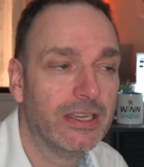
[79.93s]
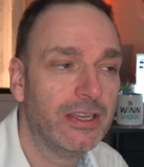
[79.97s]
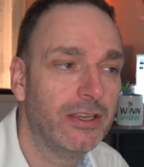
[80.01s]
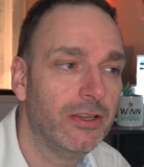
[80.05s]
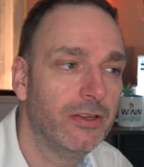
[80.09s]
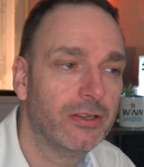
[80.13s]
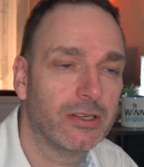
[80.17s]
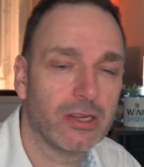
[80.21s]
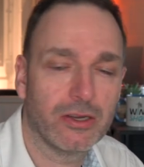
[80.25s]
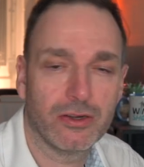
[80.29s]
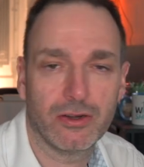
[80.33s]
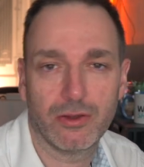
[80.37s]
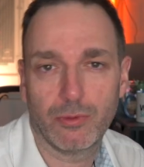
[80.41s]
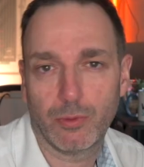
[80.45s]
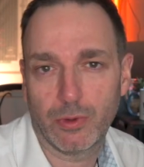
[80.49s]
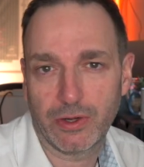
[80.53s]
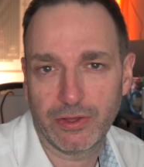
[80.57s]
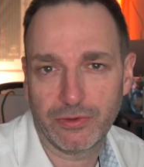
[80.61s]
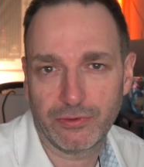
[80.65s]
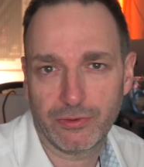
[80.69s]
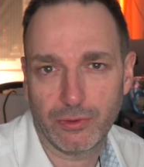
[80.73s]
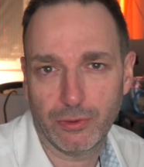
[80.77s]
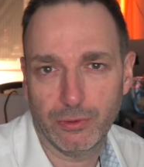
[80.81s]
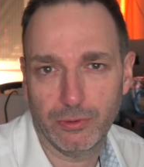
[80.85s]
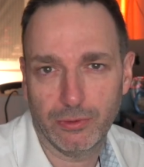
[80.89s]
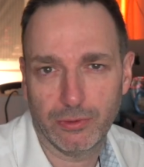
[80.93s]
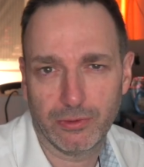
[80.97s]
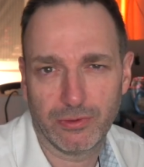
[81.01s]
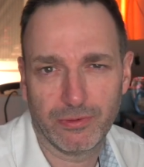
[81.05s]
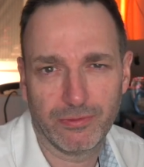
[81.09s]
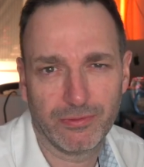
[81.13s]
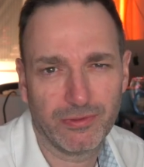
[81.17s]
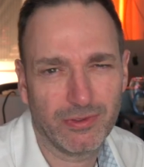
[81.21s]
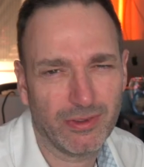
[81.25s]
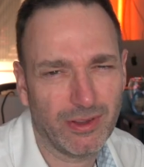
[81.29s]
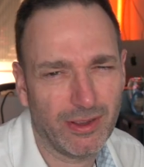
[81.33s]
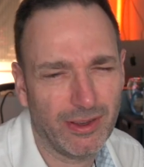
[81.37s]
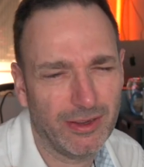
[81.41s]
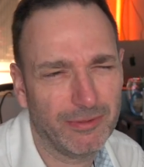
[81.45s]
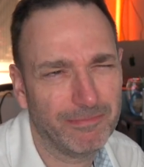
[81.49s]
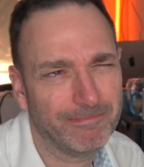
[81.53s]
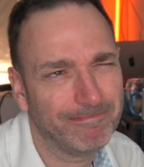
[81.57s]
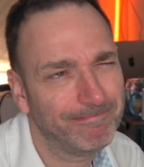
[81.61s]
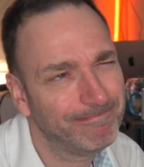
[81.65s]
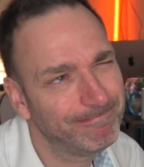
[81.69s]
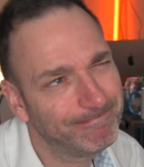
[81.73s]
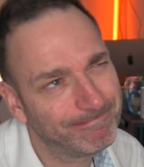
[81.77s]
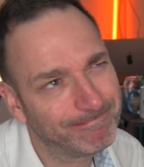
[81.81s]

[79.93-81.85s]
you don't know what it's called. So